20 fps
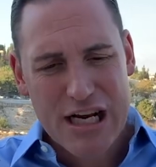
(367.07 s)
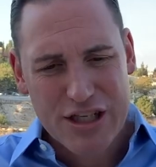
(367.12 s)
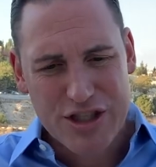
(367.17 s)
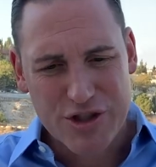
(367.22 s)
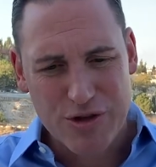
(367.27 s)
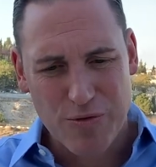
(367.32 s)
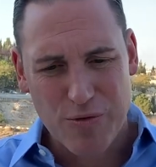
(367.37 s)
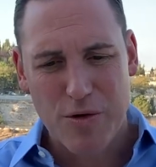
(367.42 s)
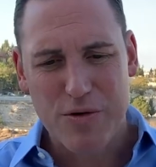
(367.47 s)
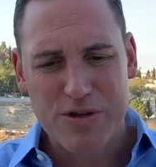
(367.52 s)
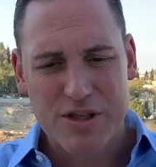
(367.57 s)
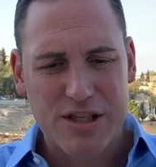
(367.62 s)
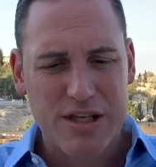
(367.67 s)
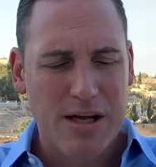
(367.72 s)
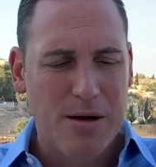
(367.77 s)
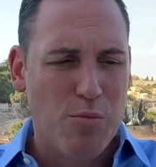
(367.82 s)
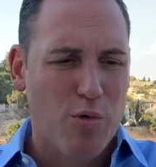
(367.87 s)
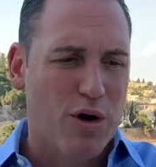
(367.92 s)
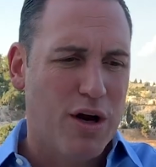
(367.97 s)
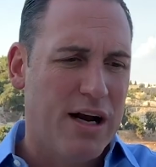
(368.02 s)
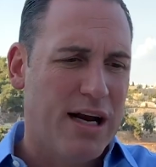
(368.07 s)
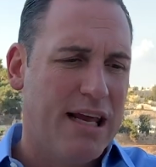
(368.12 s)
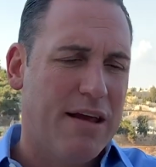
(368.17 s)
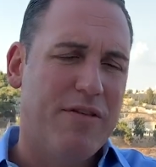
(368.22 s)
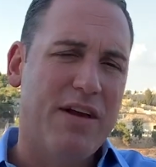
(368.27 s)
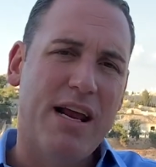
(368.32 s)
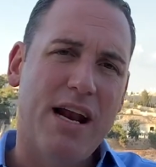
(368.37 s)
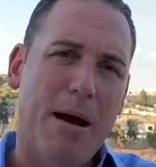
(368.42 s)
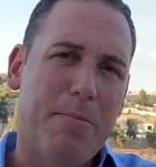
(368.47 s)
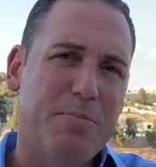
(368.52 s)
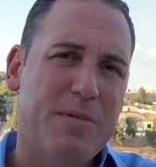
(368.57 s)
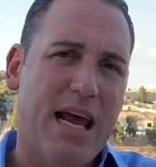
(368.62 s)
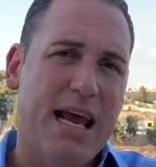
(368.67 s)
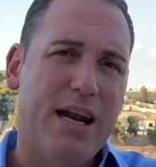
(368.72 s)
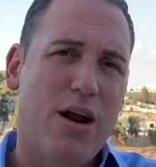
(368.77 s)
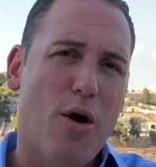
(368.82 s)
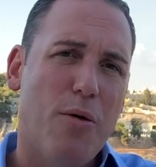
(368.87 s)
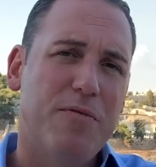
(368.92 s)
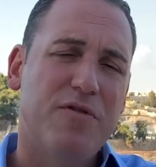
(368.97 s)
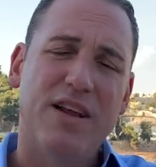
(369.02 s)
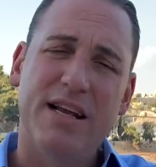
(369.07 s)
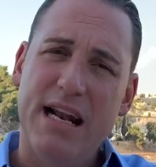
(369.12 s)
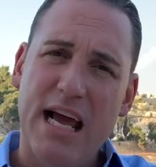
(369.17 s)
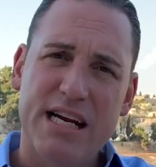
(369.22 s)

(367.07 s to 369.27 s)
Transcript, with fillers: Jerusalem. We're going to give you an update hopefully